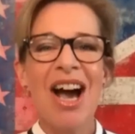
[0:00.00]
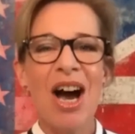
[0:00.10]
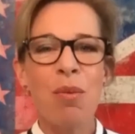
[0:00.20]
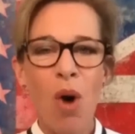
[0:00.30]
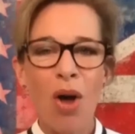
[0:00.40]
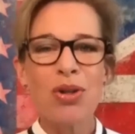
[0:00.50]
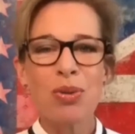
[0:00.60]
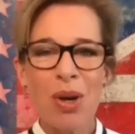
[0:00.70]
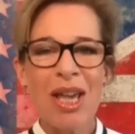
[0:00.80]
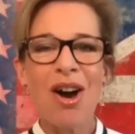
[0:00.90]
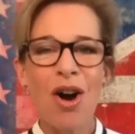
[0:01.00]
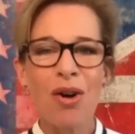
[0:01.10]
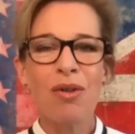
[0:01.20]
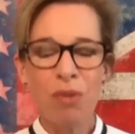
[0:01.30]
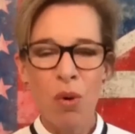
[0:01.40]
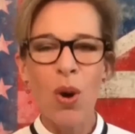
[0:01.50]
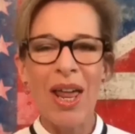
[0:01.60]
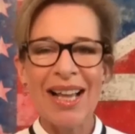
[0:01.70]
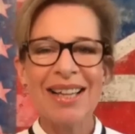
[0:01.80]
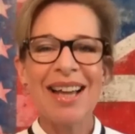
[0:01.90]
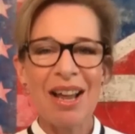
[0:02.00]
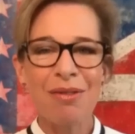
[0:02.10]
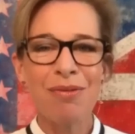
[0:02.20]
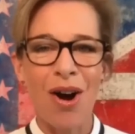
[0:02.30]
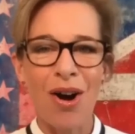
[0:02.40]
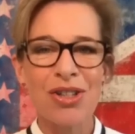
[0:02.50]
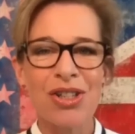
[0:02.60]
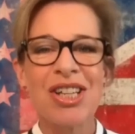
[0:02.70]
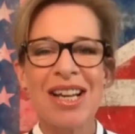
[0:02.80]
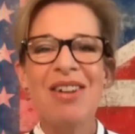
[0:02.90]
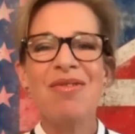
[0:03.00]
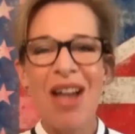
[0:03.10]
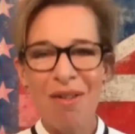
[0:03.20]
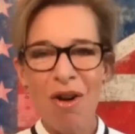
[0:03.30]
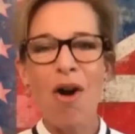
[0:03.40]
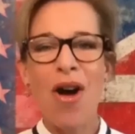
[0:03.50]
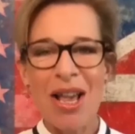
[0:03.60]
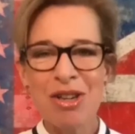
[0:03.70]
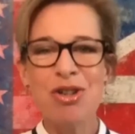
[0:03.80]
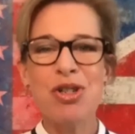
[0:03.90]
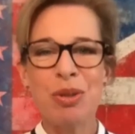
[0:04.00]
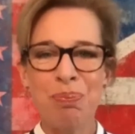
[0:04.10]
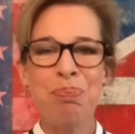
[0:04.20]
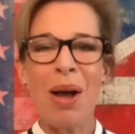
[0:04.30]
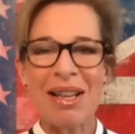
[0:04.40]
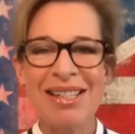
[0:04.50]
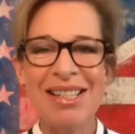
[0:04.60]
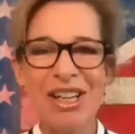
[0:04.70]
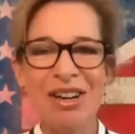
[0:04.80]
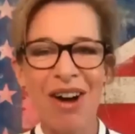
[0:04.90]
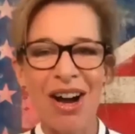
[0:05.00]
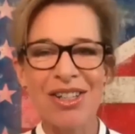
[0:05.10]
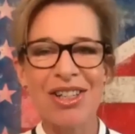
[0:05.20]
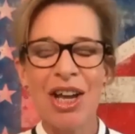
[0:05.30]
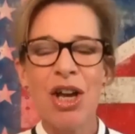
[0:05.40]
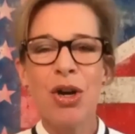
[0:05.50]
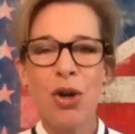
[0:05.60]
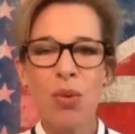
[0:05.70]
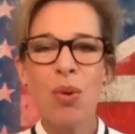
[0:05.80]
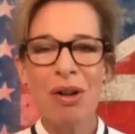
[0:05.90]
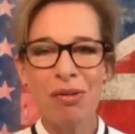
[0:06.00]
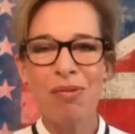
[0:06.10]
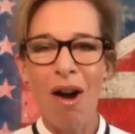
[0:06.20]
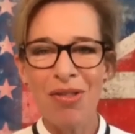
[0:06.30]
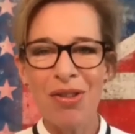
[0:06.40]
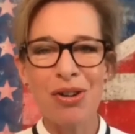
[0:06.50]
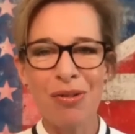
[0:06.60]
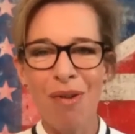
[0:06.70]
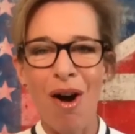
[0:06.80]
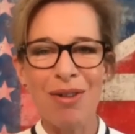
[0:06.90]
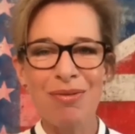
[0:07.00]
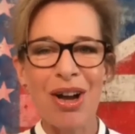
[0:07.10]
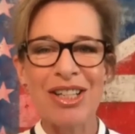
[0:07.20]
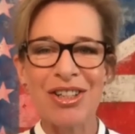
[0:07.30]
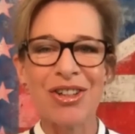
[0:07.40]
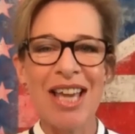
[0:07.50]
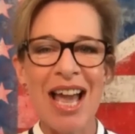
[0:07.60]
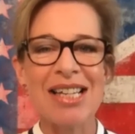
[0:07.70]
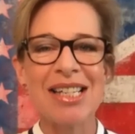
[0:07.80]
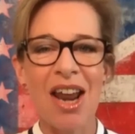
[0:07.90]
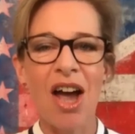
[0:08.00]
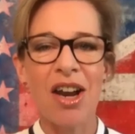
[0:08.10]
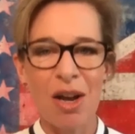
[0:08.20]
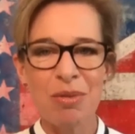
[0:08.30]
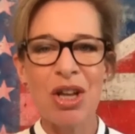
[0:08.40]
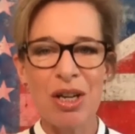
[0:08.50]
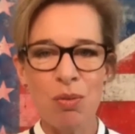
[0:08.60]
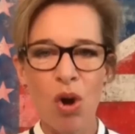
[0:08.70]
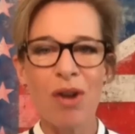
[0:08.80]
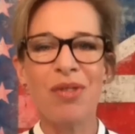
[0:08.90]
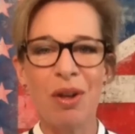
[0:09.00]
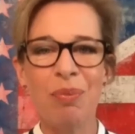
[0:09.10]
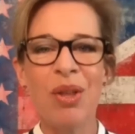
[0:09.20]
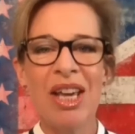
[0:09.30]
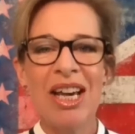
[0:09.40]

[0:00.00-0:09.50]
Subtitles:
Whilst we are falling and fast, there are a good bastion of us who will fight the good fight right till the end. And I'm certainly one of them.